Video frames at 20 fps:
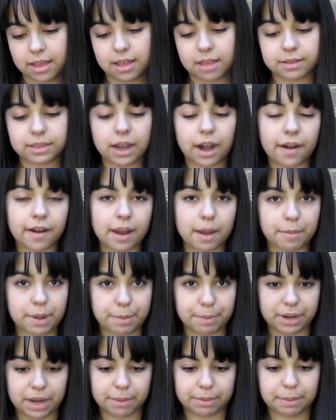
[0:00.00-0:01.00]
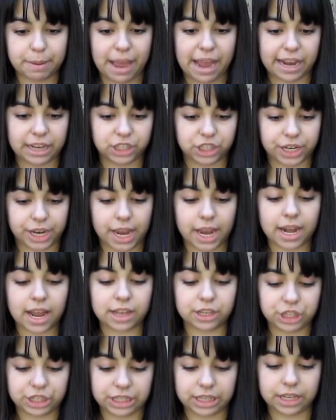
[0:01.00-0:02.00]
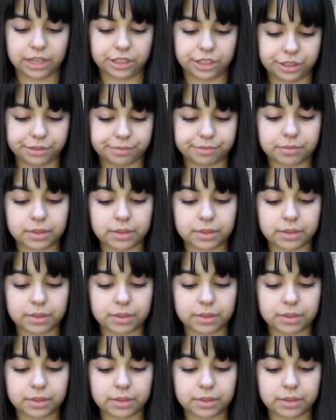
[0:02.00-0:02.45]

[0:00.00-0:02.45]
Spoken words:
Sorry, I'm ripping up the package again. I just need to.